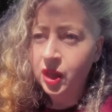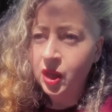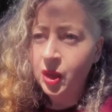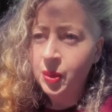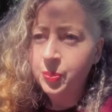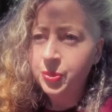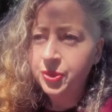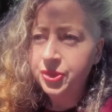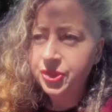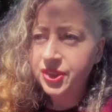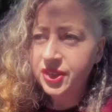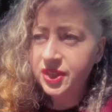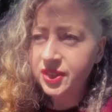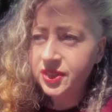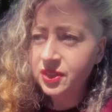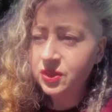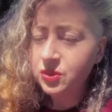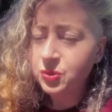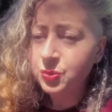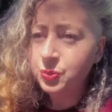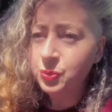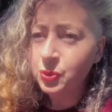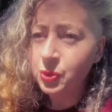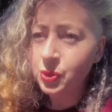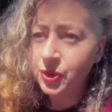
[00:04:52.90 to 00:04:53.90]
But this
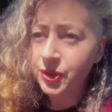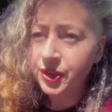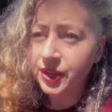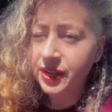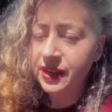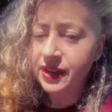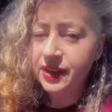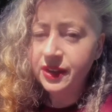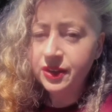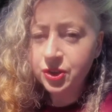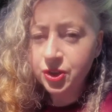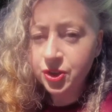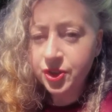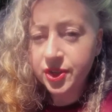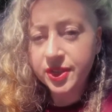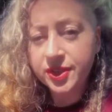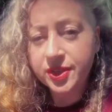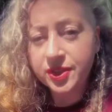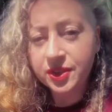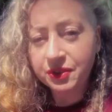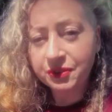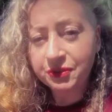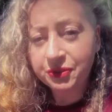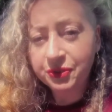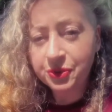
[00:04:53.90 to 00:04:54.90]
is one
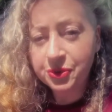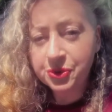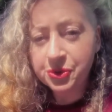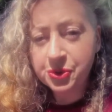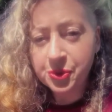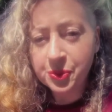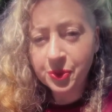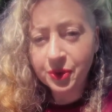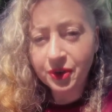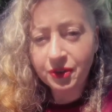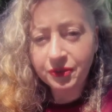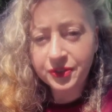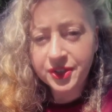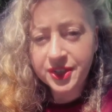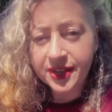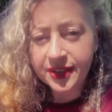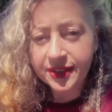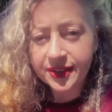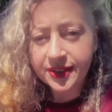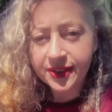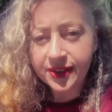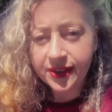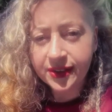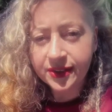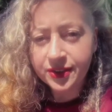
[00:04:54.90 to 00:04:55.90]
interesting form of
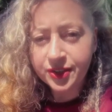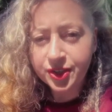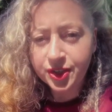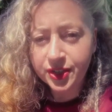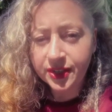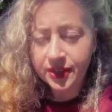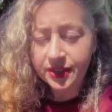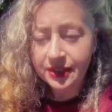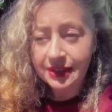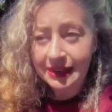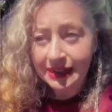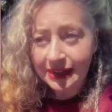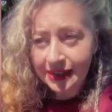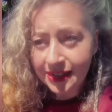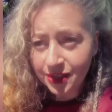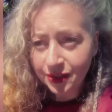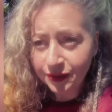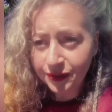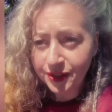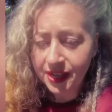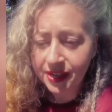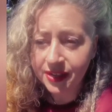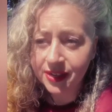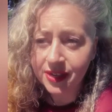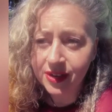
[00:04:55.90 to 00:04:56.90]
technology, negative
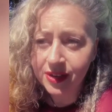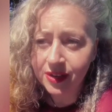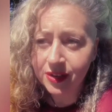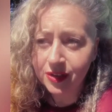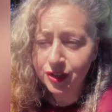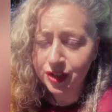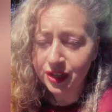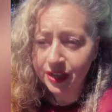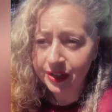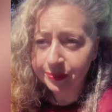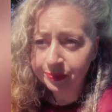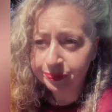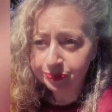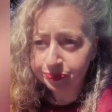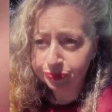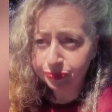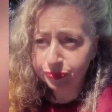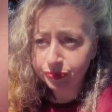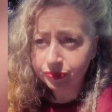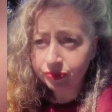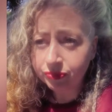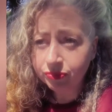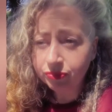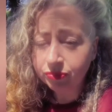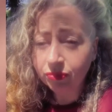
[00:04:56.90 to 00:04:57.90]
technology,
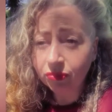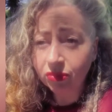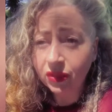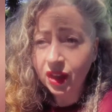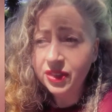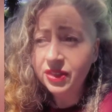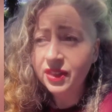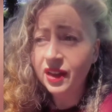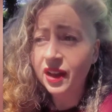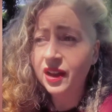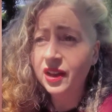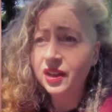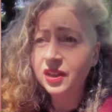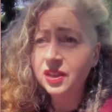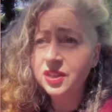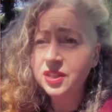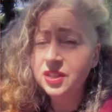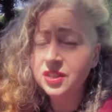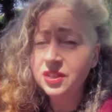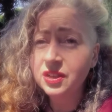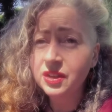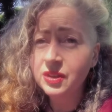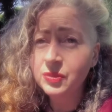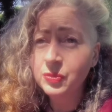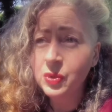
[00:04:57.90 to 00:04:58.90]

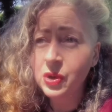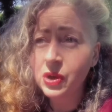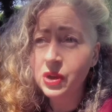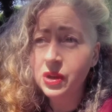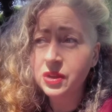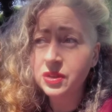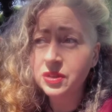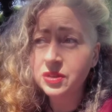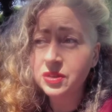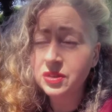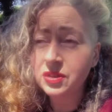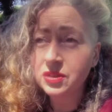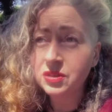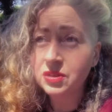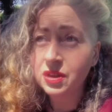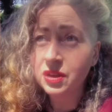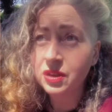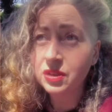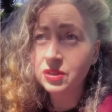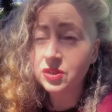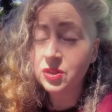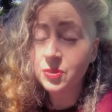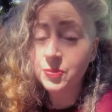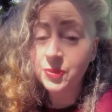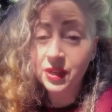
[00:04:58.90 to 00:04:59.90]
that was
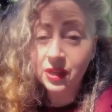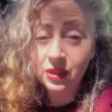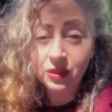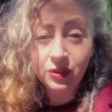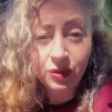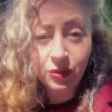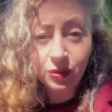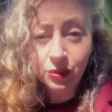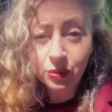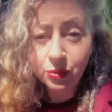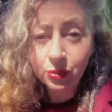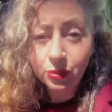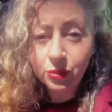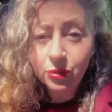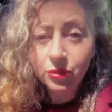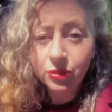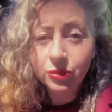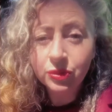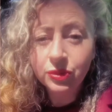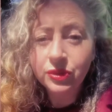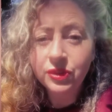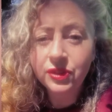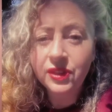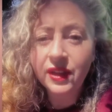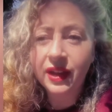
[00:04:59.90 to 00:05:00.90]
something new
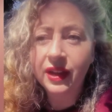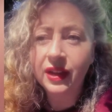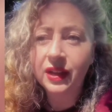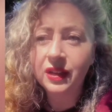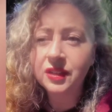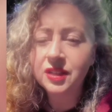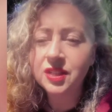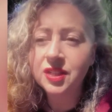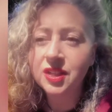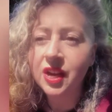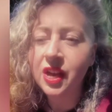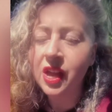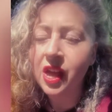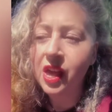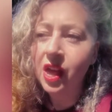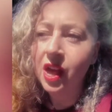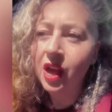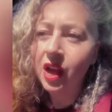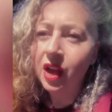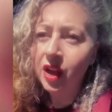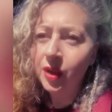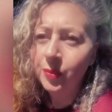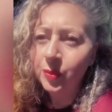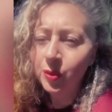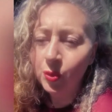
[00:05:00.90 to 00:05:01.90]
that
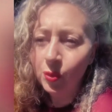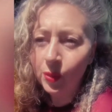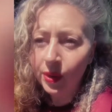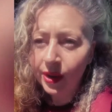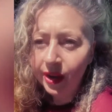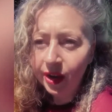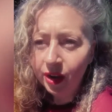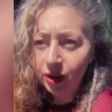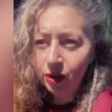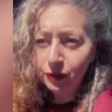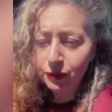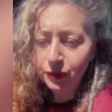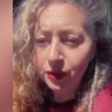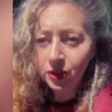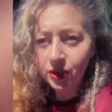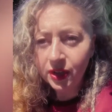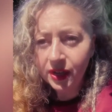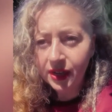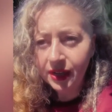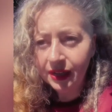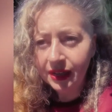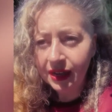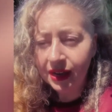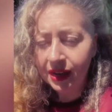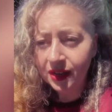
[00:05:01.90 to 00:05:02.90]
I'm aware of
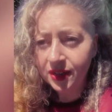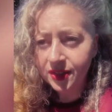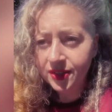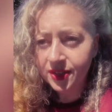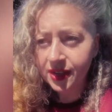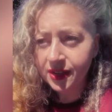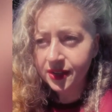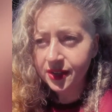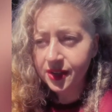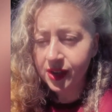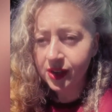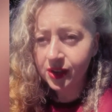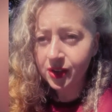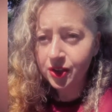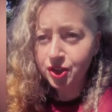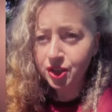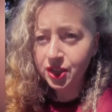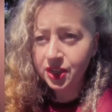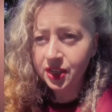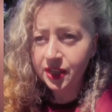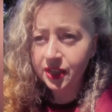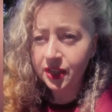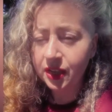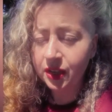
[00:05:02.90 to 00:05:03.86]
looking glass technology,